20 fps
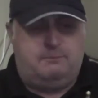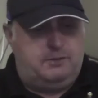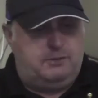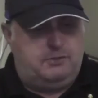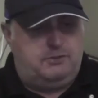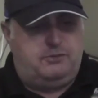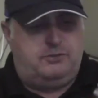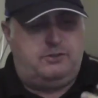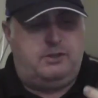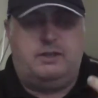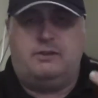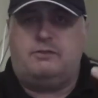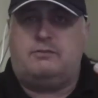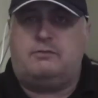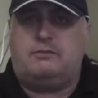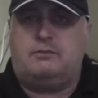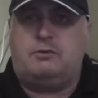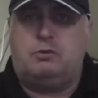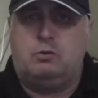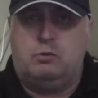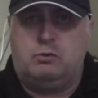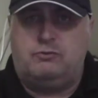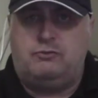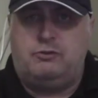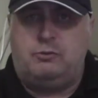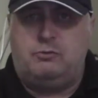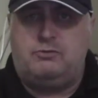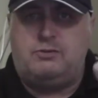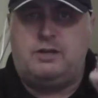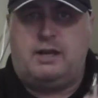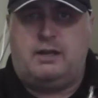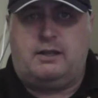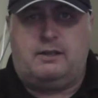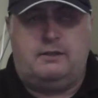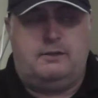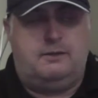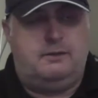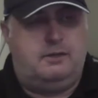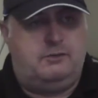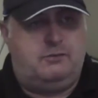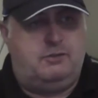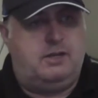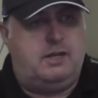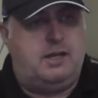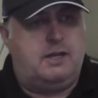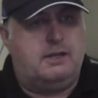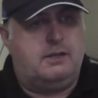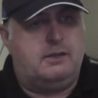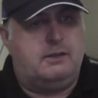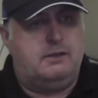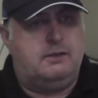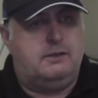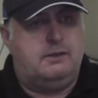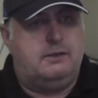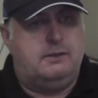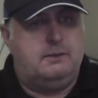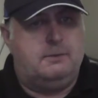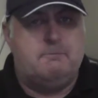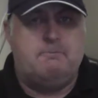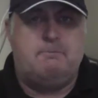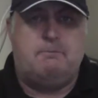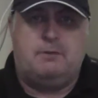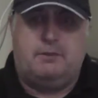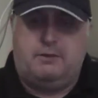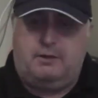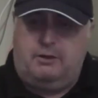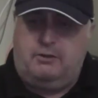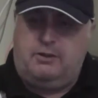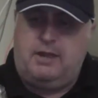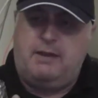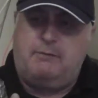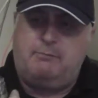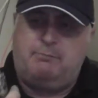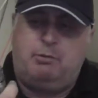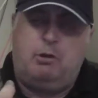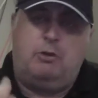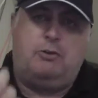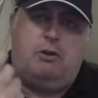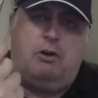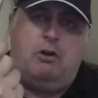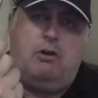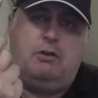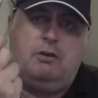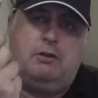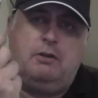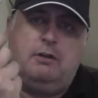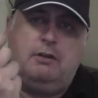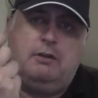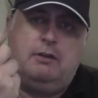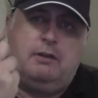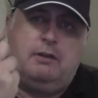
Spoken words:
This is your go-to tank, if you like. They'll then put on